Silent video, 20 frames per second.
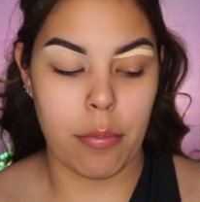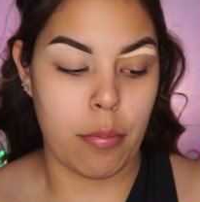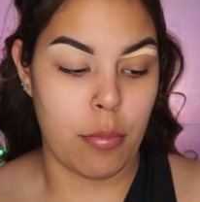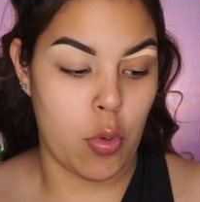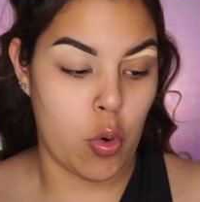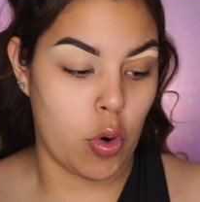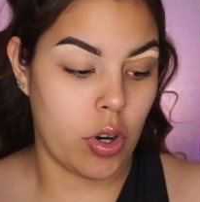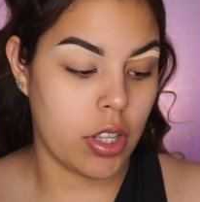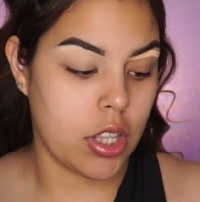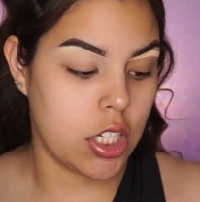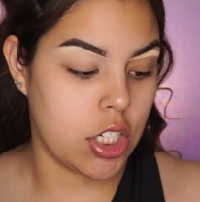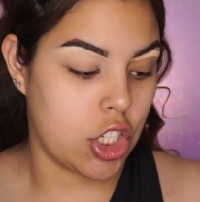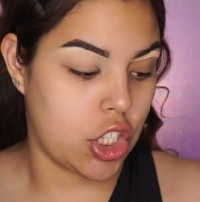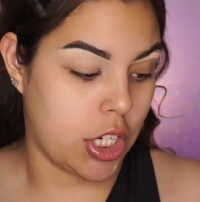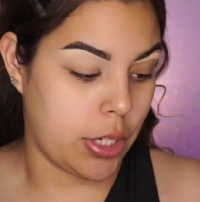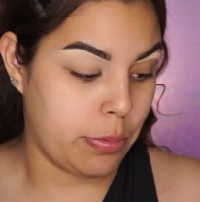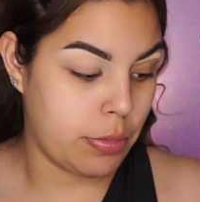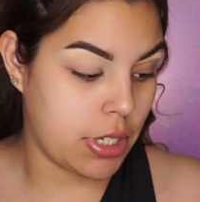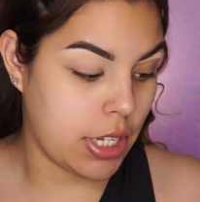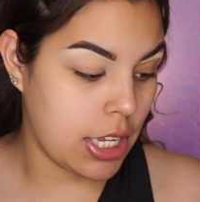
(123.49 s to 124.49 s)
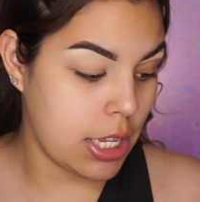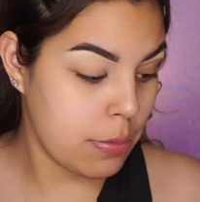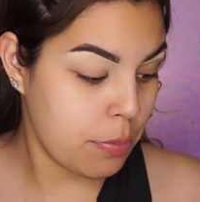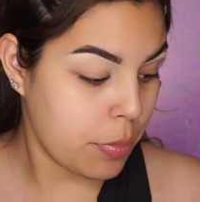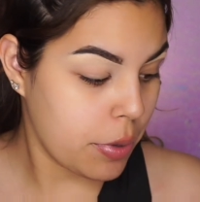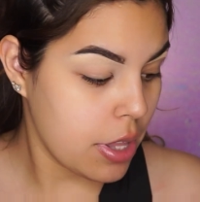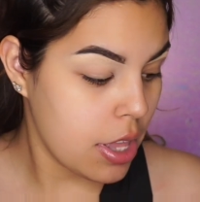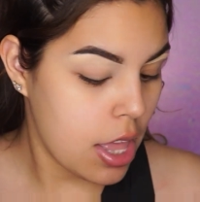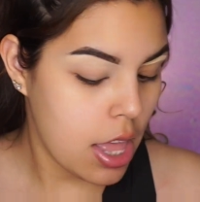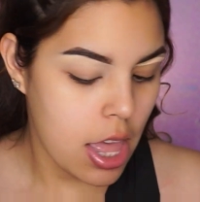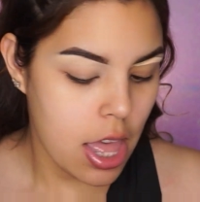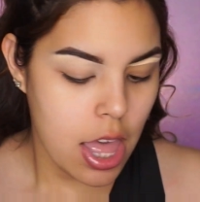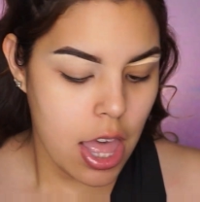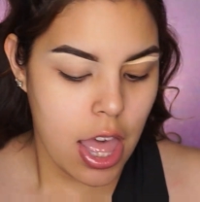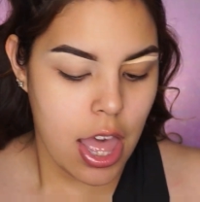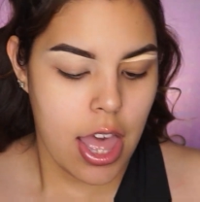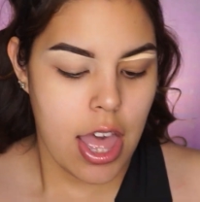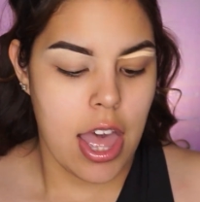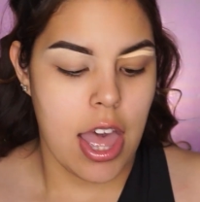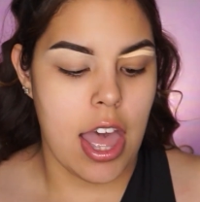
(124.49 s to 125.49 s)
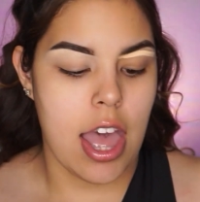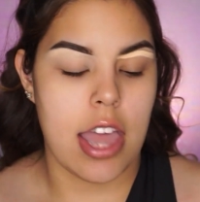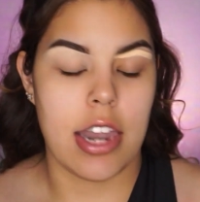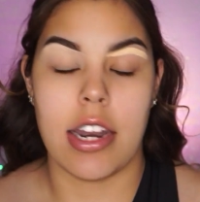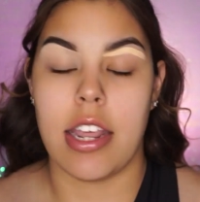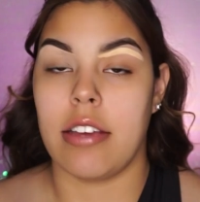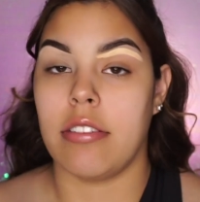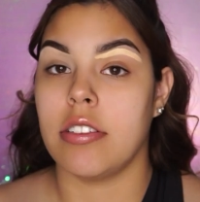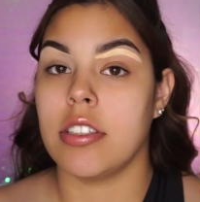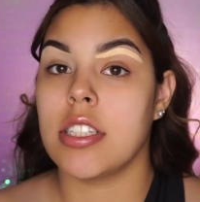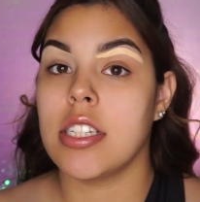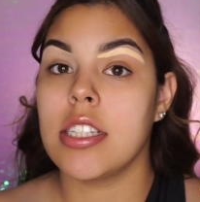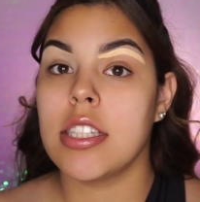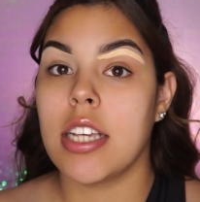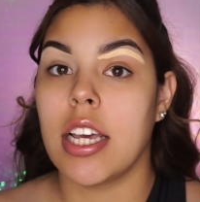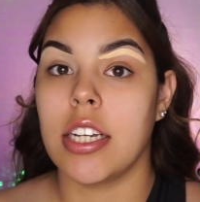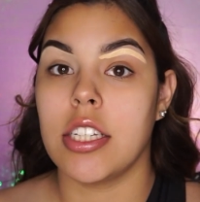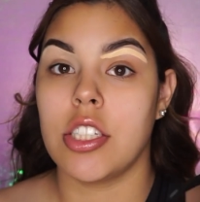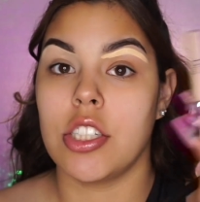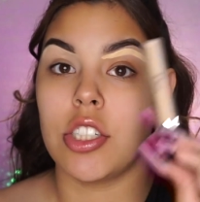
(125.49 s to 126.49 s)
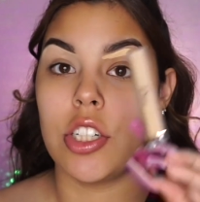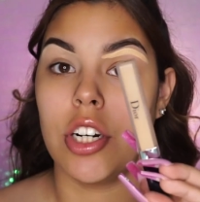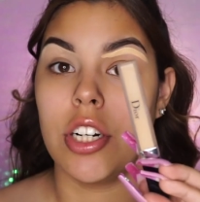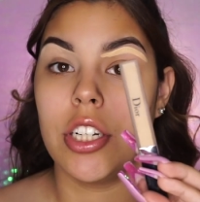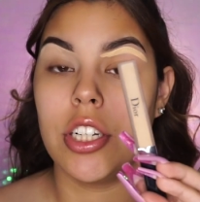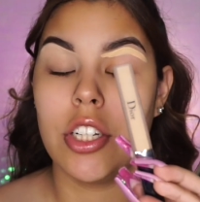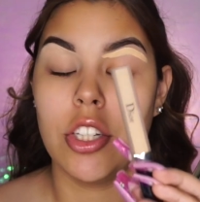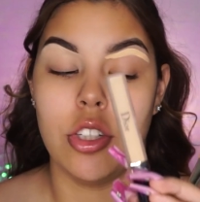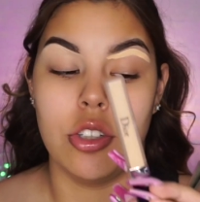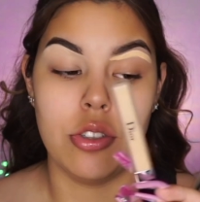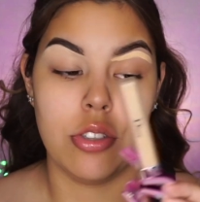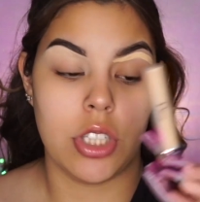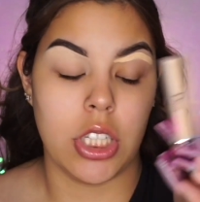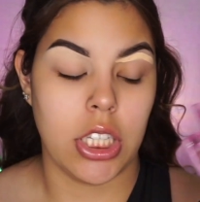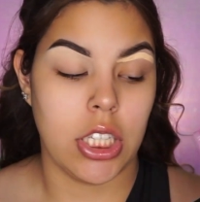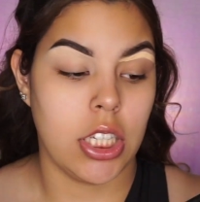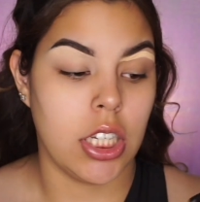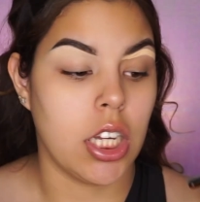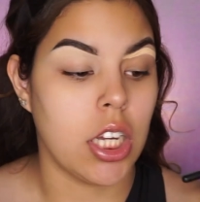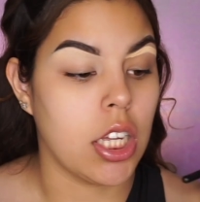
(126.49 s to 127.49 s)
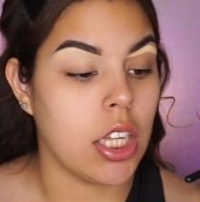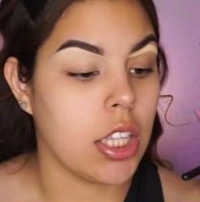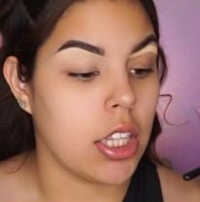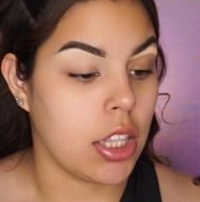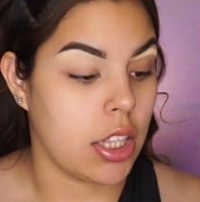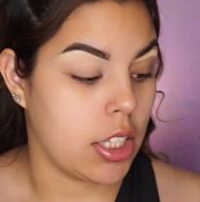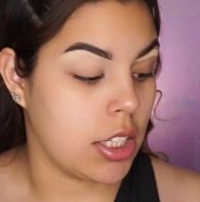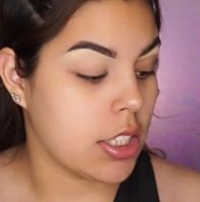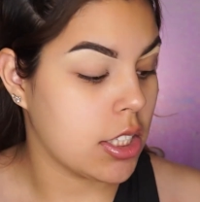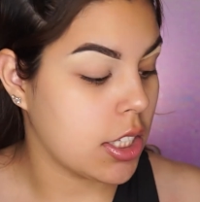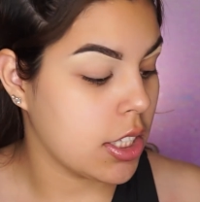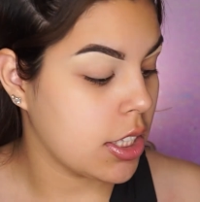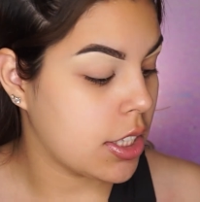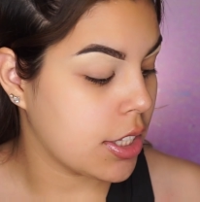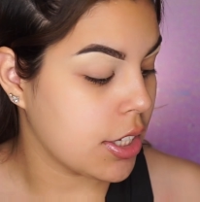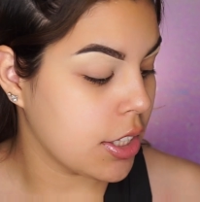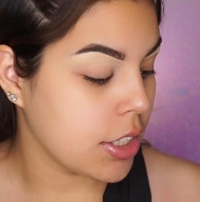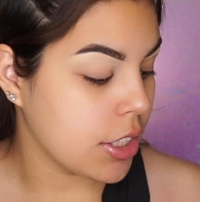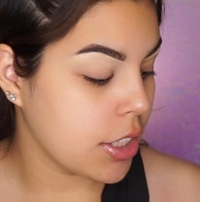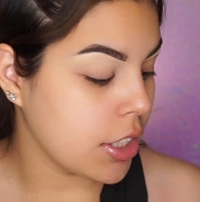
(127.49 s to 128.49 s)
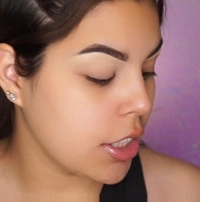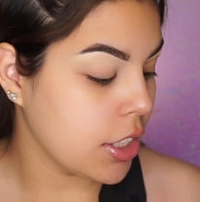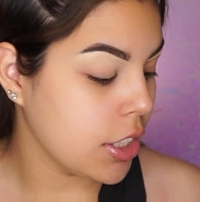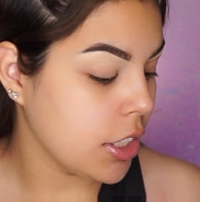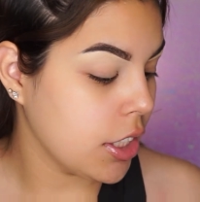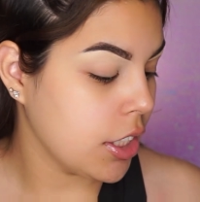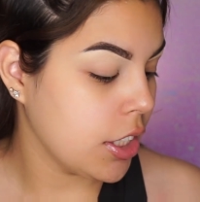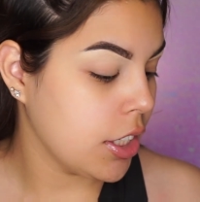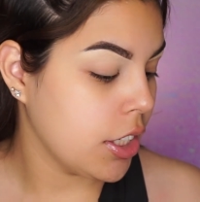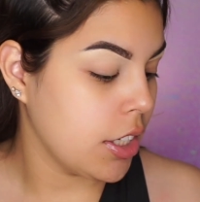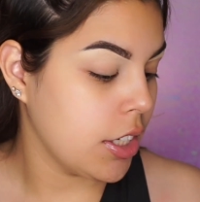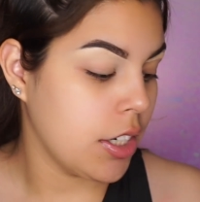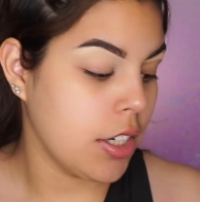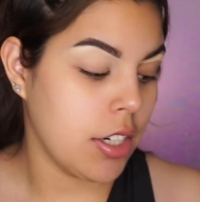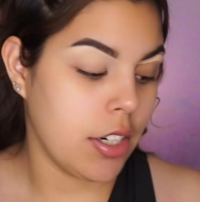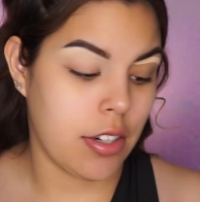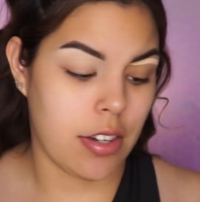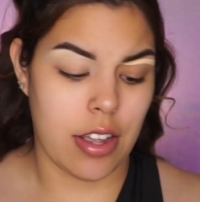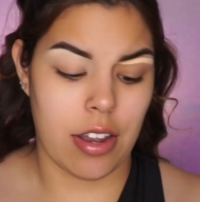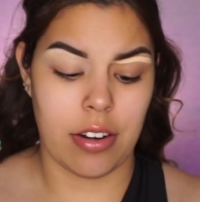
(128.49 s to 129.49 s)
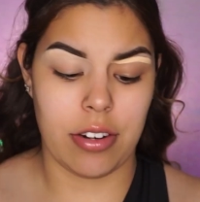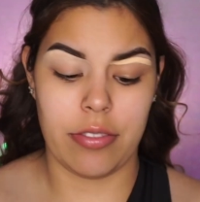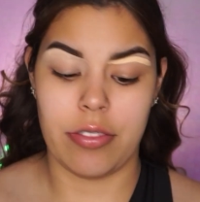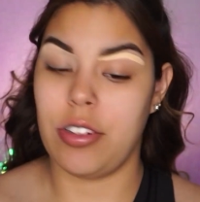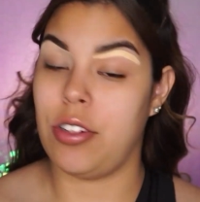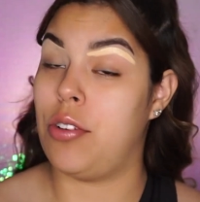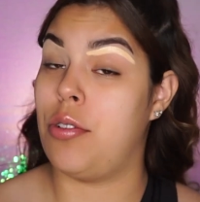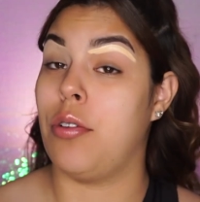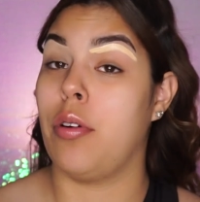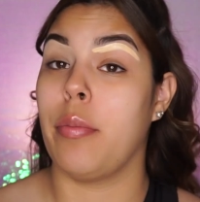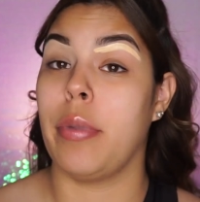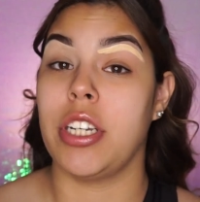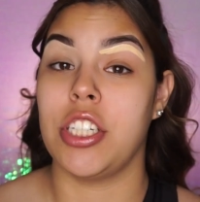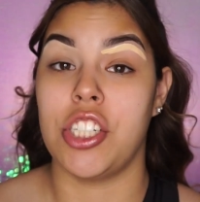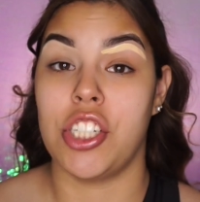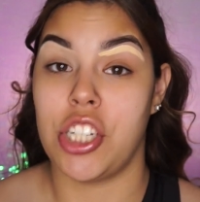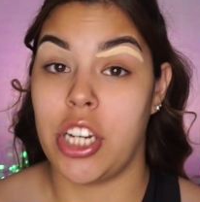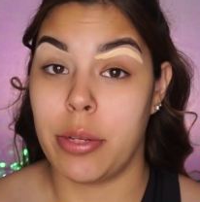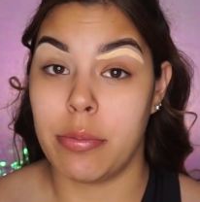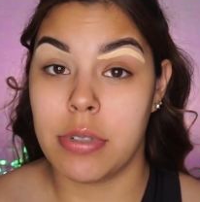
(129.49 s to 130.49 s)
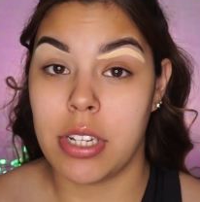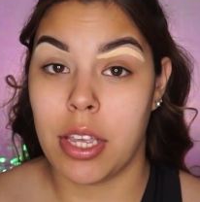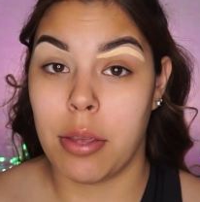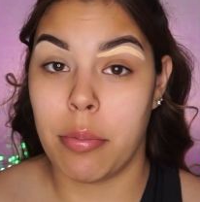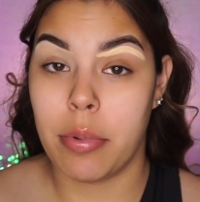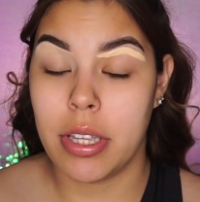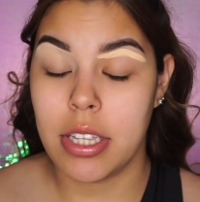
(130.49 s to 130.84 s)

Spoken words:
more than Shape Tape, and ever since I started using this concealer, I don't even know where my Shape Tape